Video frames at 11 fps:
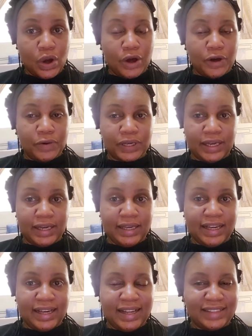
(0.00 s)
okay?
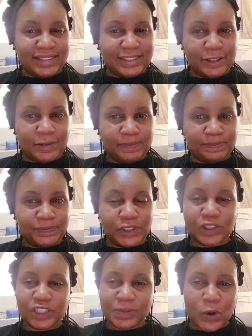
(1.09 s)
And so
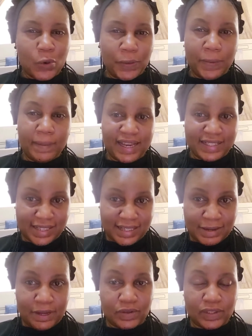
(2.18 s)
just be open-minded
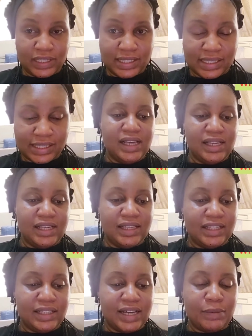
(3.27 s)
about this.
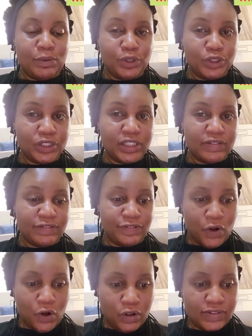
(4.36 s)
Abortion
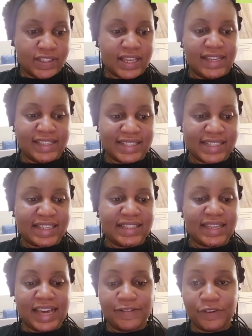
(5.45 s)
involves ending the
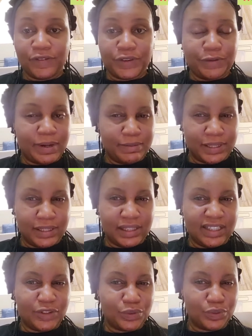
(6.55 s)
life of a human being
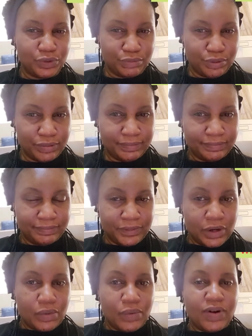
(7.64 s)
in the womb.
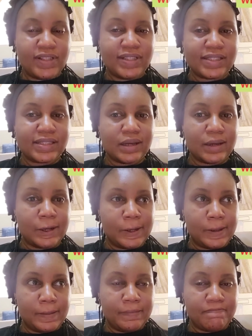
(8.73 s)
Once
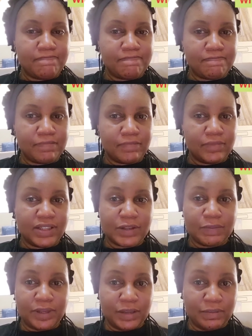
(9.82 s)
there's a
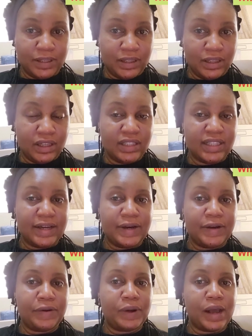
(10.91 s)
baby in there
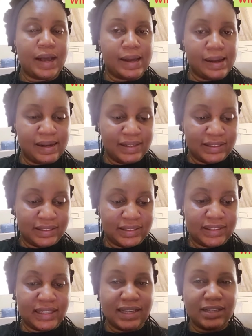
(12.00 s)
and
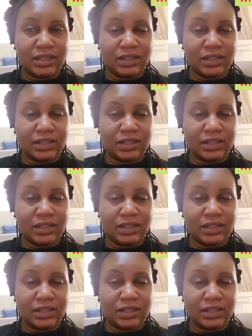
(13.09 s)
there